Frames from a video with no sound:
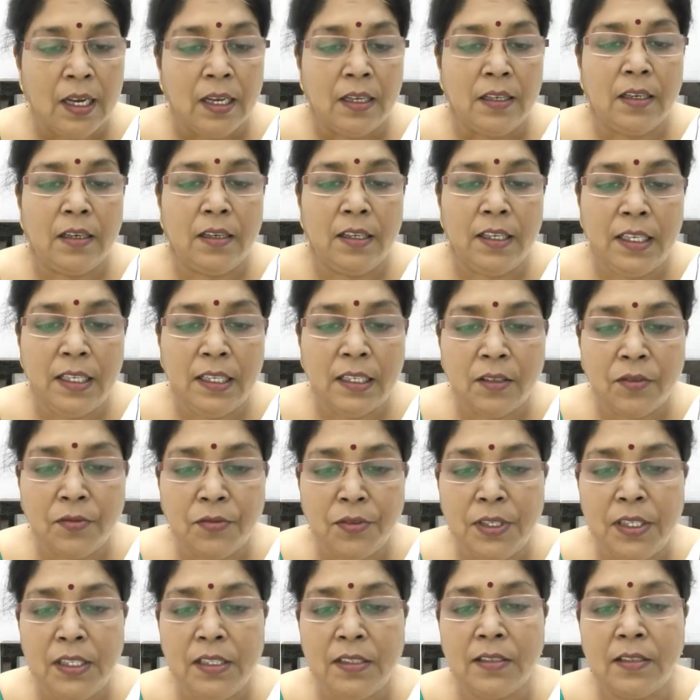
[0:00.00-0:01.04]
The reader
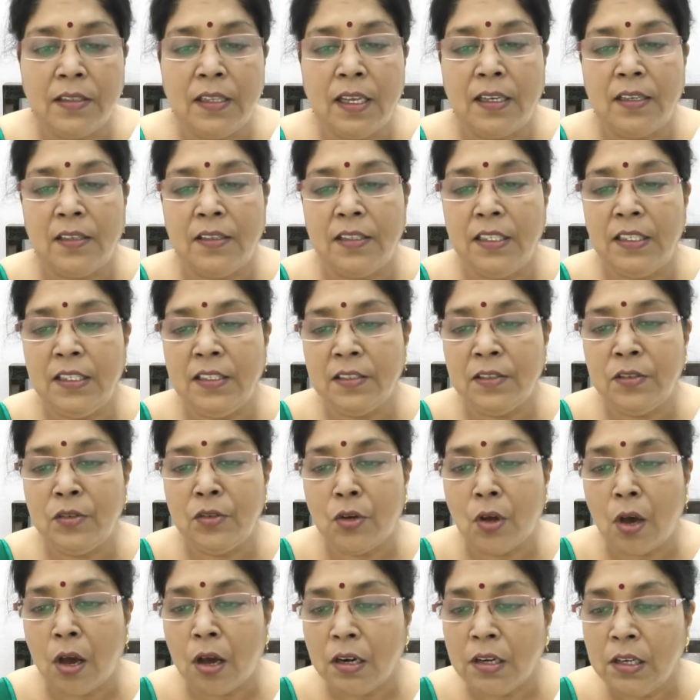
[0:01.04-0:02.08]
feels that these
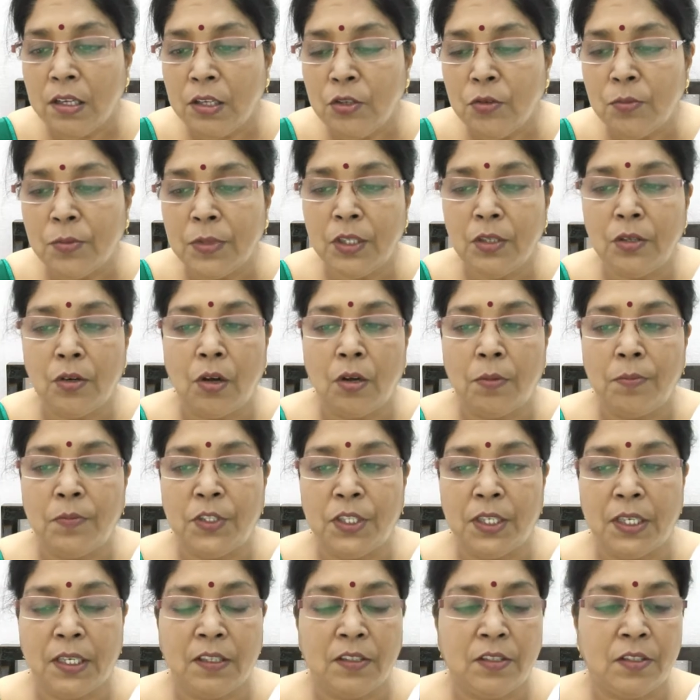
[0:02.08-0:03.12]
non-human
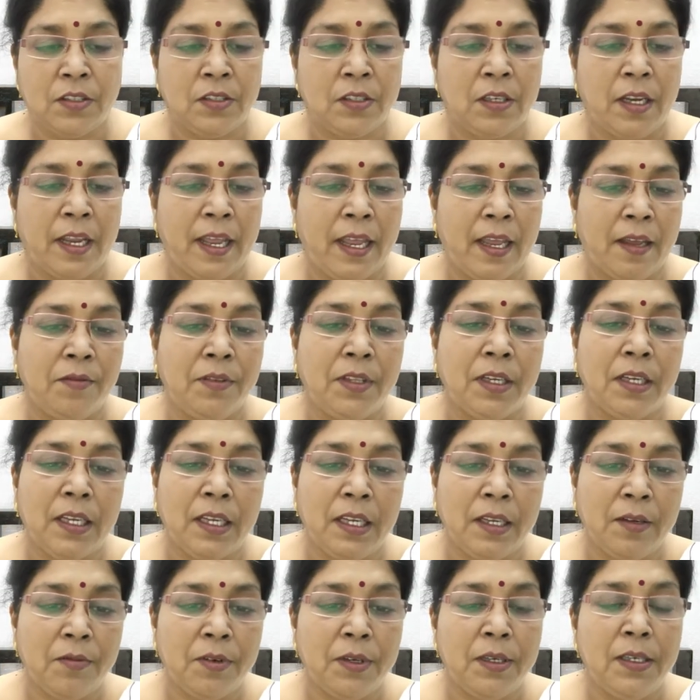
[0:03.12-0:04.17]
objects have the
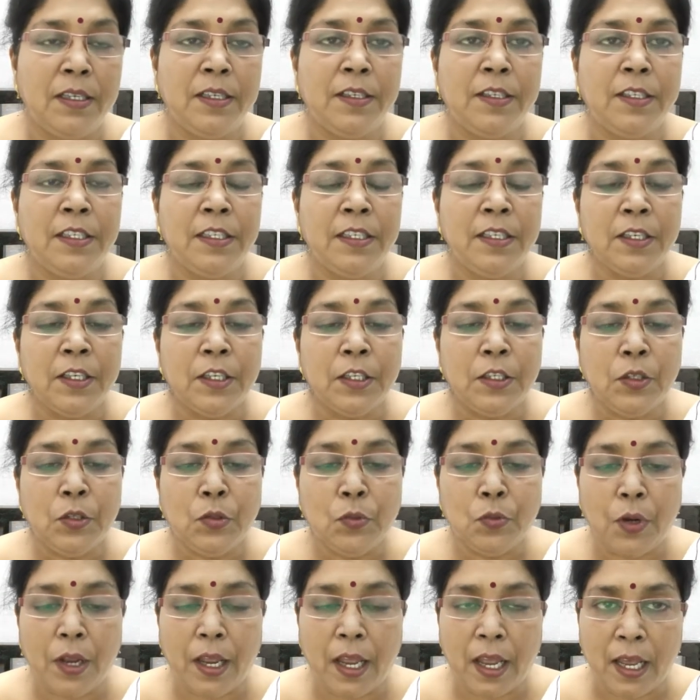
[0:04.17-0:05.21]
ability
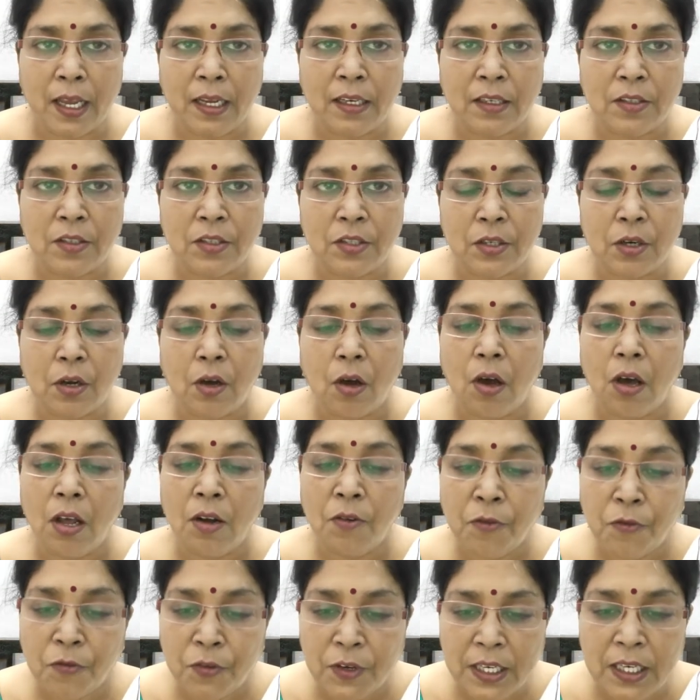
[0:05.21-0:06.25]
to act
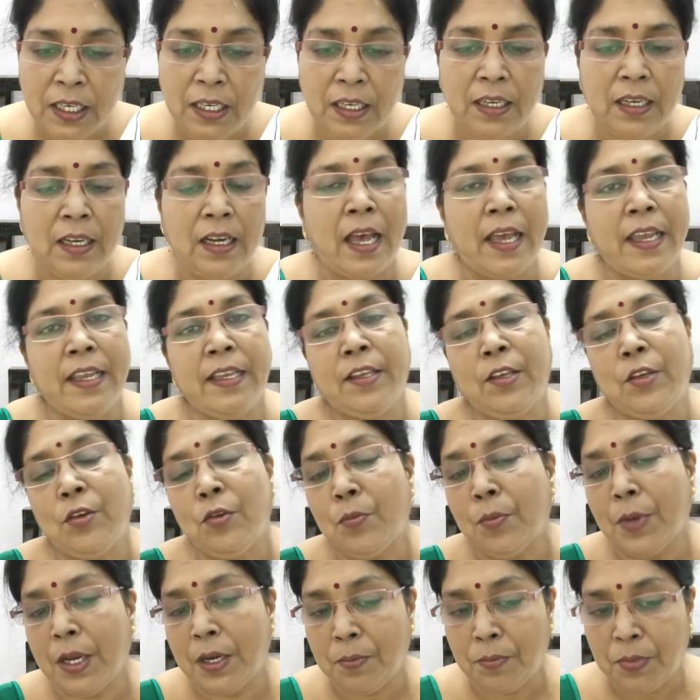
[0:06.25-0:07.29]
or feel like
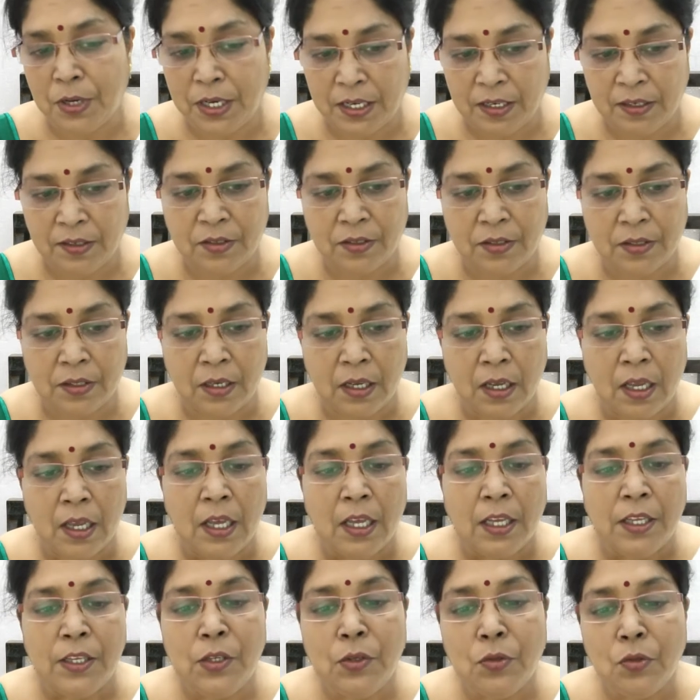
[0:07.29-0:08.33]
human beings.
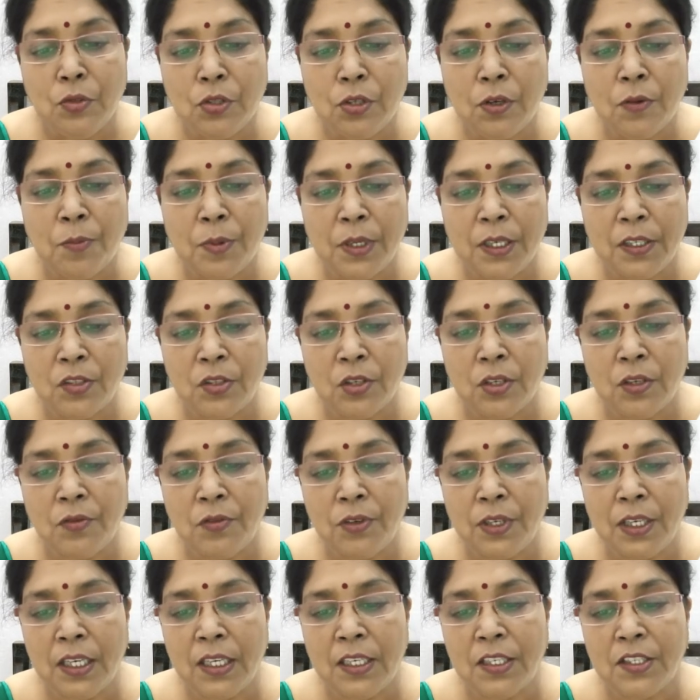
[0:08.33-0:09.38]
Use of
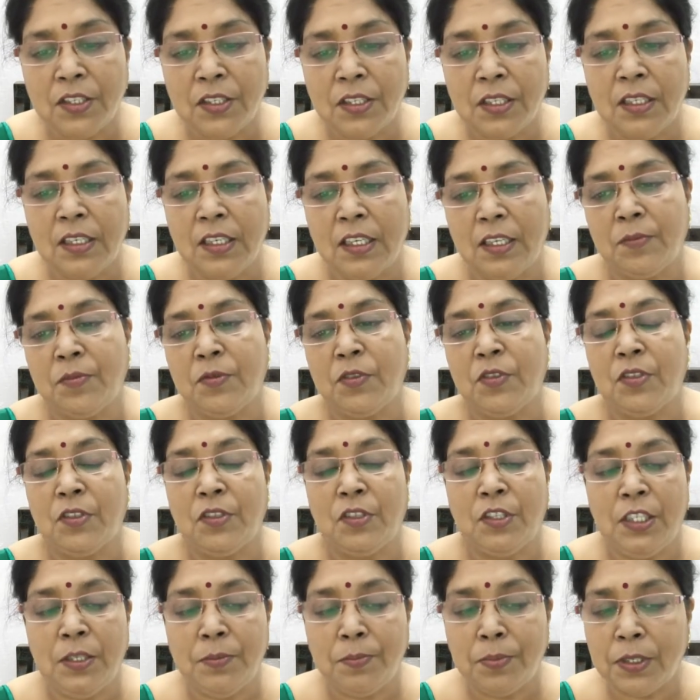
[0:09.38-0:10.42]
personification gives a
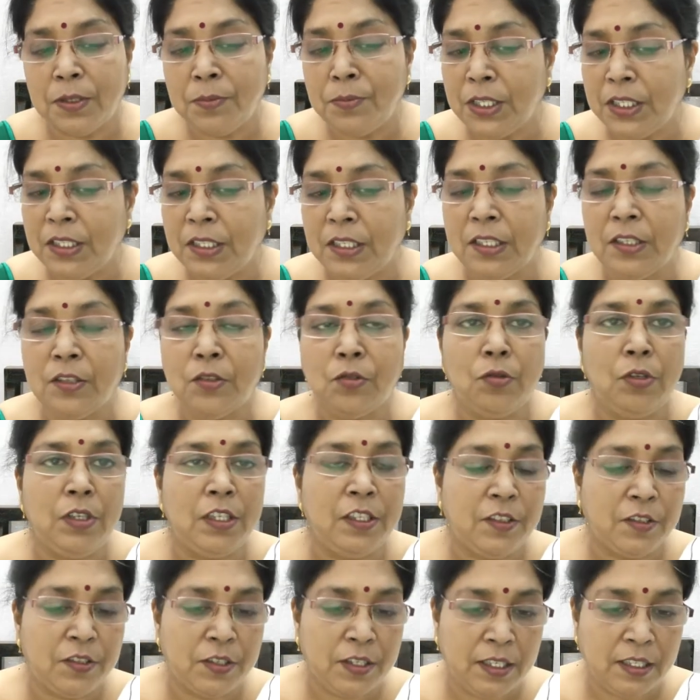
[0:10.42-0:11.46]
deeper meaning to
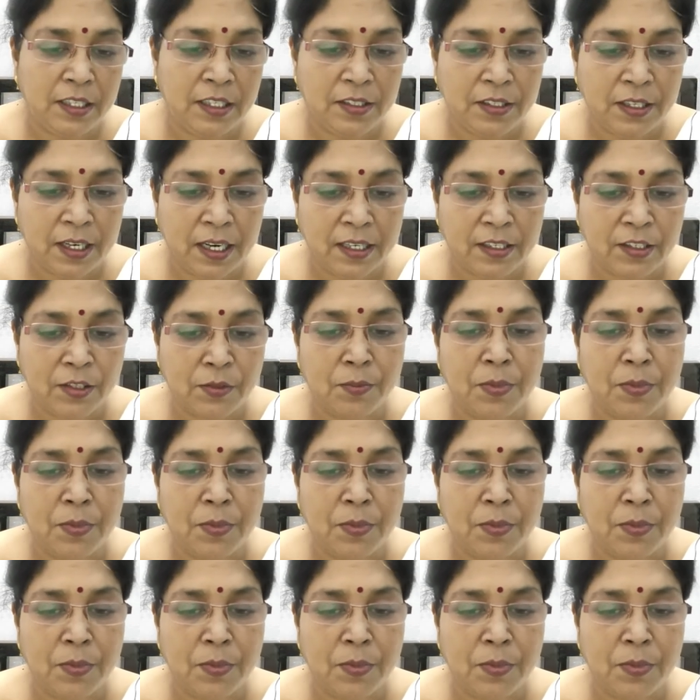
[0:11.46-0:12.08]
literary text